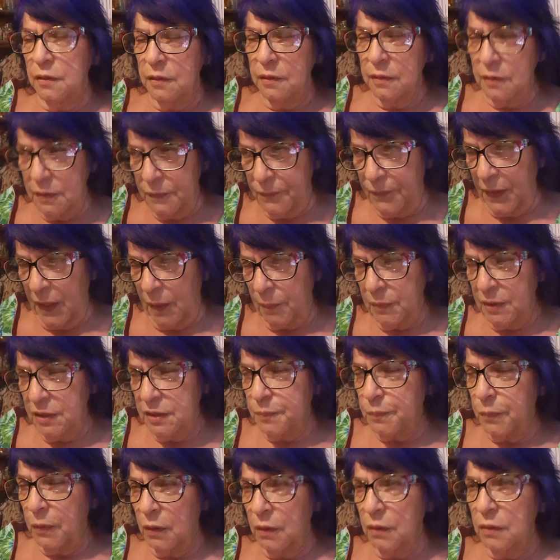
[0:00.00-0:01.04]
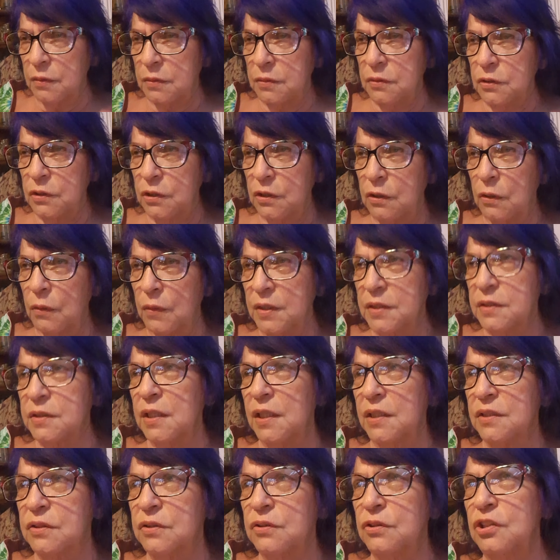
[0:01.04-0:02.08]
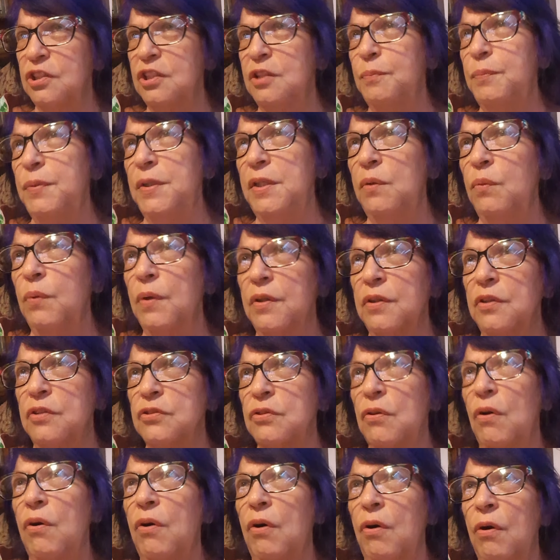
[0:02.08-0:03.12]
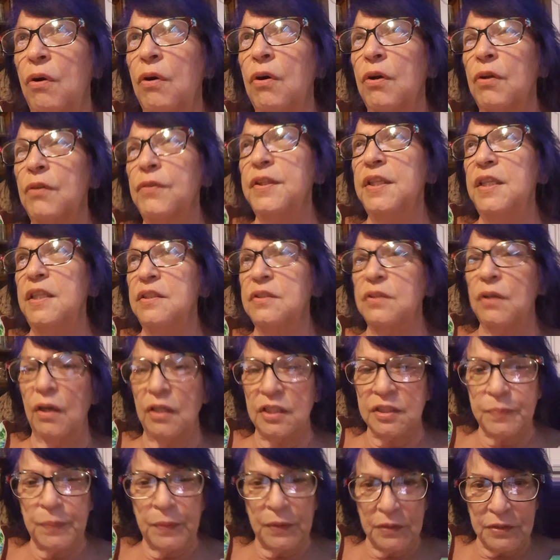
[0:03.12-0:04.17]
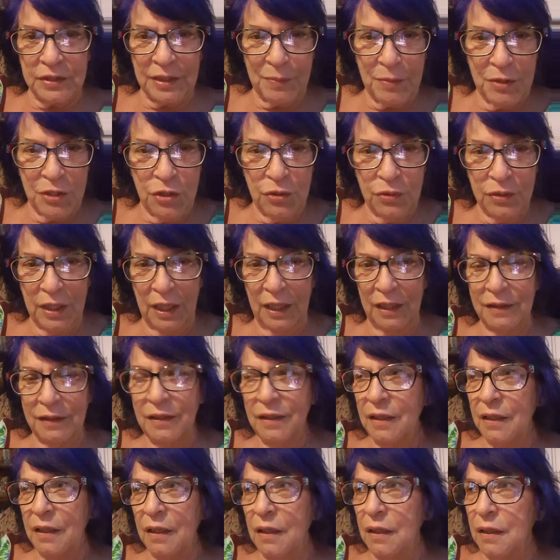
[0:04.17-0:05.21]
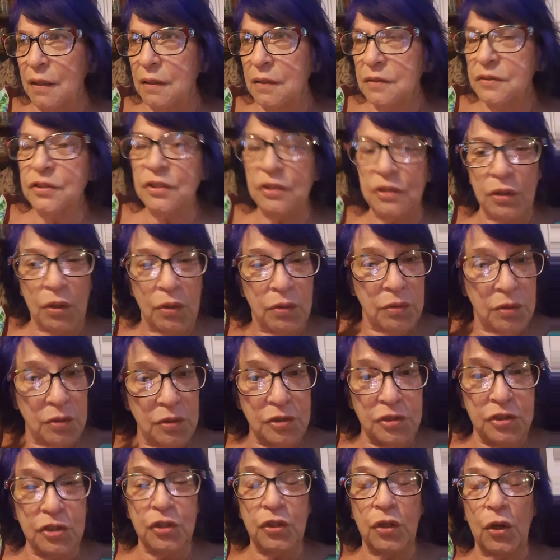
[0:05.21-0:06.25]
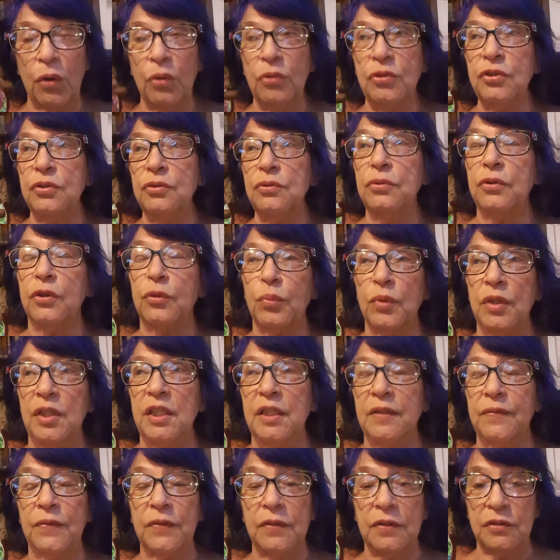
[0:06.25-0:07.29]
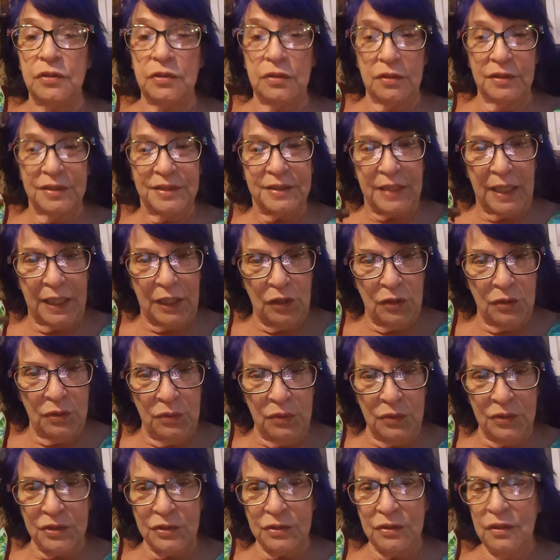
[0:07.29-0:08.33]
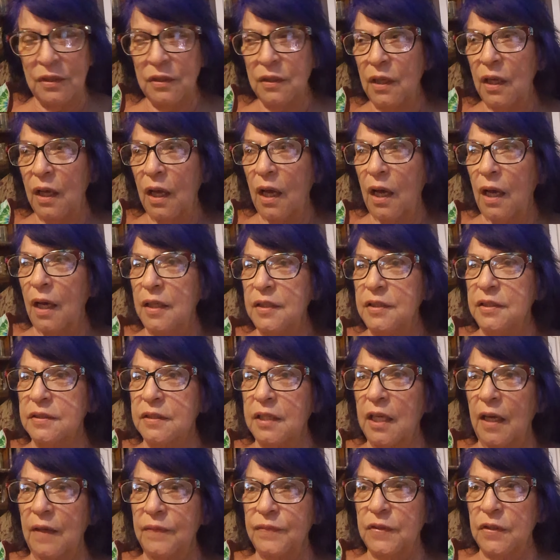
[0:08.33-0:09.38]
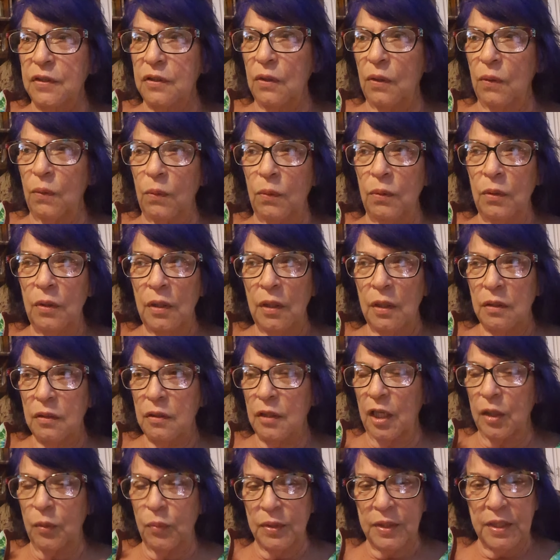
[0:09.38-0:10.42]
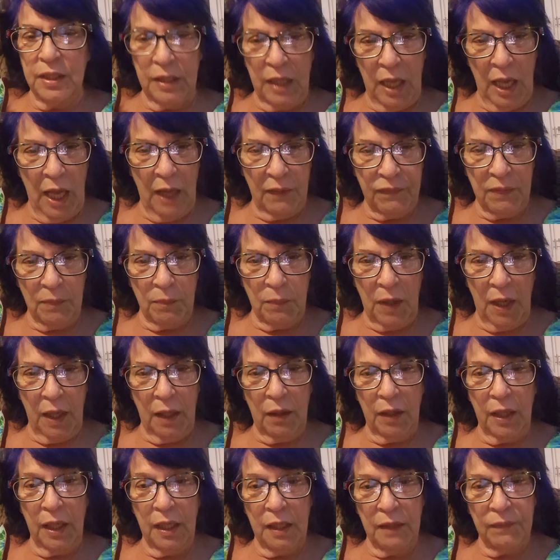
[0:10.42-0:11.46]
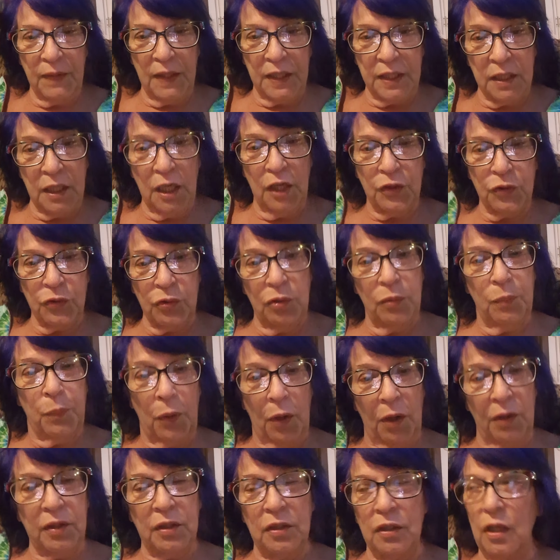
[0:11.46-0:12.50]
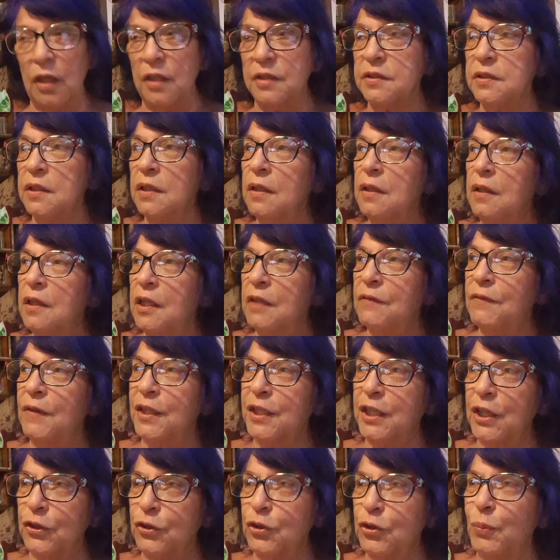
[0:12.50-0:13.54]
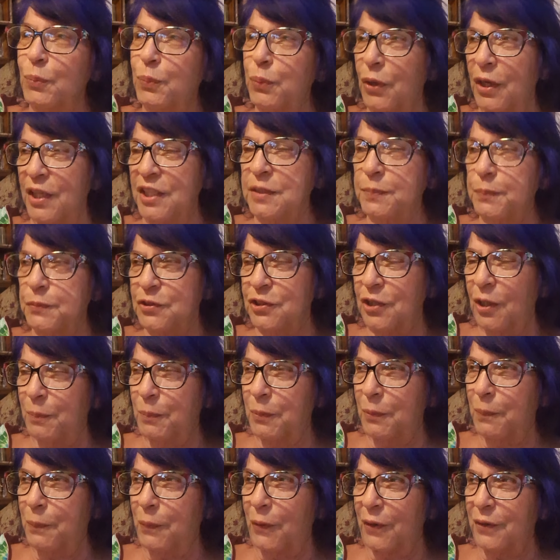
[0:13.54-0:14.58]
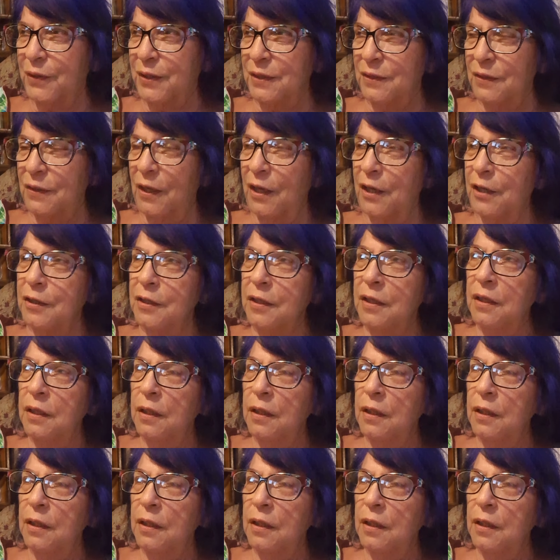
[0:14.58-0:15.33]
the family's part. It's good to be where there's all these hospitals. I mean, you can't to go to 3 different St. Luke's. I just have to go like within half a mile, and if I cut through parking lots, if I cut through Price Chopper parking lot,